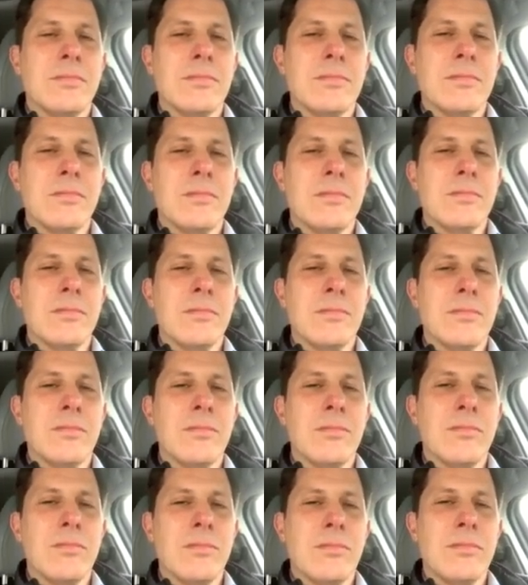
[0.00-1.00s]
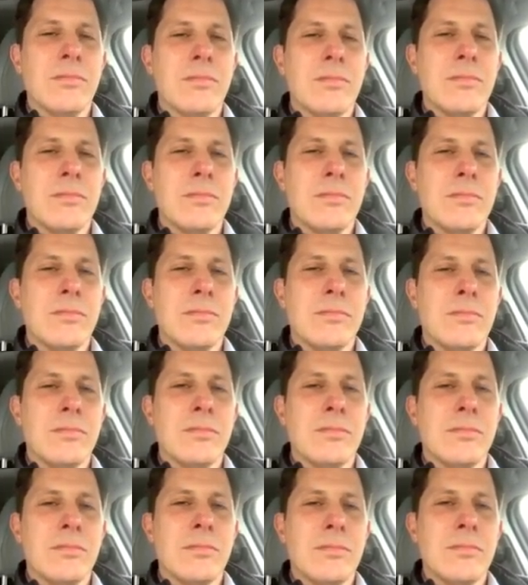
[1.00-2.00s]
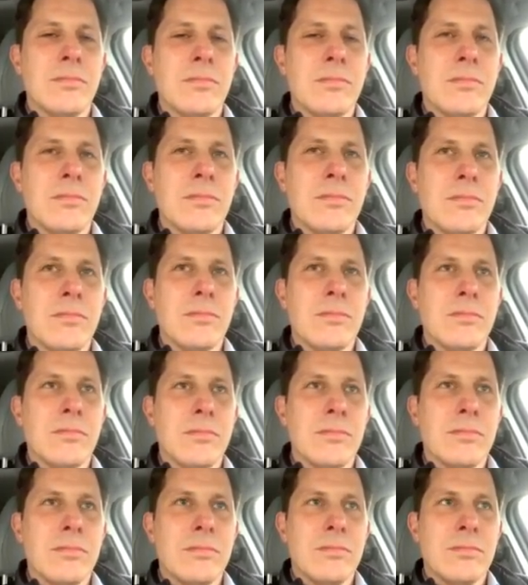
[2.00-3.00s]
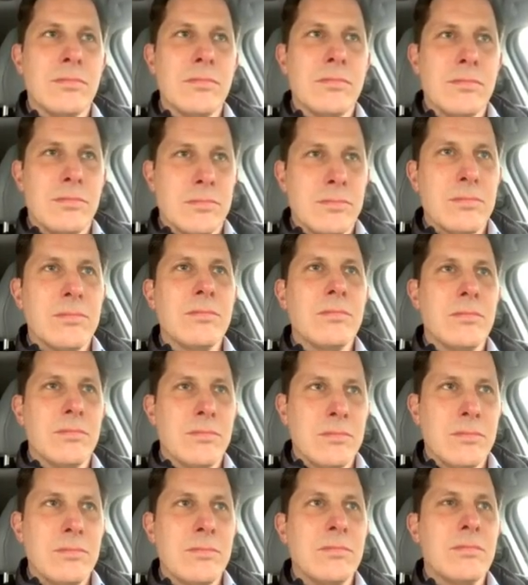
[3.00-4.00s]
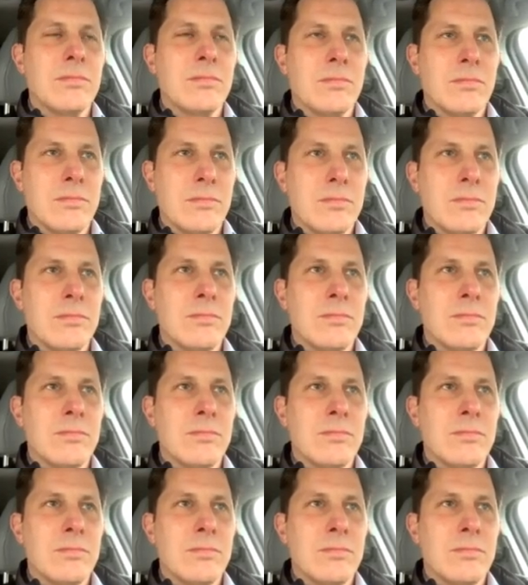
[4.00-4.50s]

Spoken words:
No words are spoken by the person on screen.